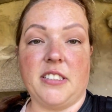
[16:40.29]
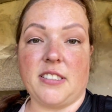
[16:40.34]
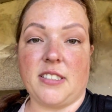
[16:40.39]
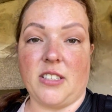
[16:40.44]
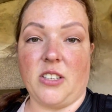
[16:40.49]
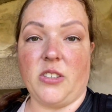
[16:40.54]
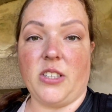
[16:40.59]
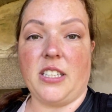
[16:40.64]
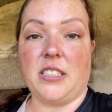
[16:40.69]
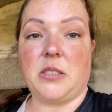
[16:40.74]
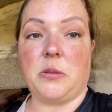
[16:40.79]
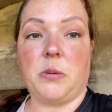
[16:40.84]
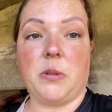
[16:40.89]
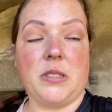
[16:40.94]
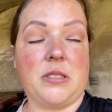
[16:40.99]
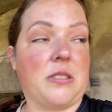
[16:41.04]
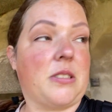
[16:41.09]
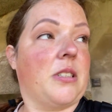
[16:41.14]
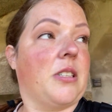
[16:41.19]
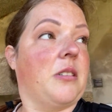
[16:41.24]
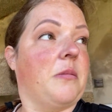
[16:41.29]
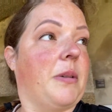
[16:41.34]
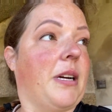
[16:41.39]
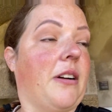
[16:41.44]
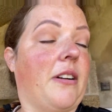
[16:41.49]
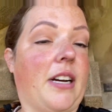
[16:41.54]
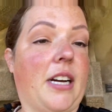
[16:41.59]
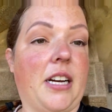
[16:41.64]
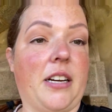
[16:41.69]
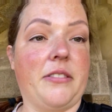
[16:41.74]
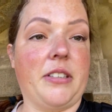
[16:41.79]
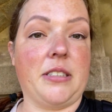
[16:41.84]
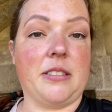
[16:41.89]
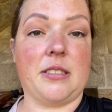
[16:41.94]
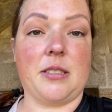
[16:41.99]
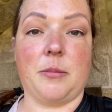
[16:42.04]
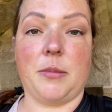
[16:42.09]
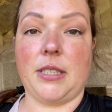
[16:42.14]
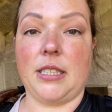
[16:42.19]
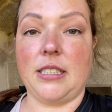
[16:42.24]
so that's what's good about having
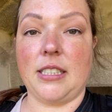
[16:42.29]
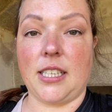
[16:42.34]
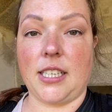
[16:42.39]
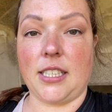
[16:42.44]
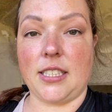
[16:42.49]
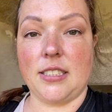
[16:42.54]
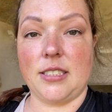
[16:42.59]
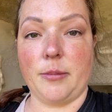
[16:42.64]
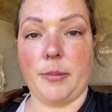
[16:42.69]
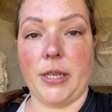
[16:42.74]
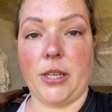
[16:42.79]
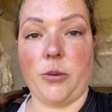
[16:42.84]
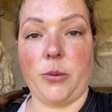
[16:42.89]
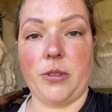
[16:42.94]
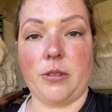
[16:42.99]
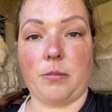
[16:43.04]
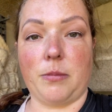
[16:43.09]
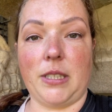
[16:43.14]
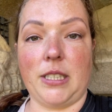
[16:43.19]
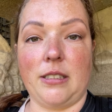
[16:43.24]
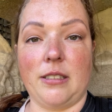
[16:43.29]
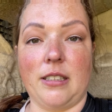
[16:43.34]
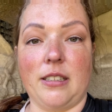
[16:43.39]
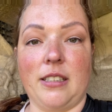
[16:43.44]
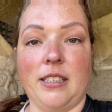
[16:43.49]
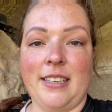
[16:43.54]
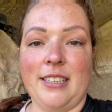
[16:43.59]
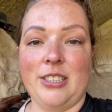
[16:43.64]
somebody like Isabel with me, that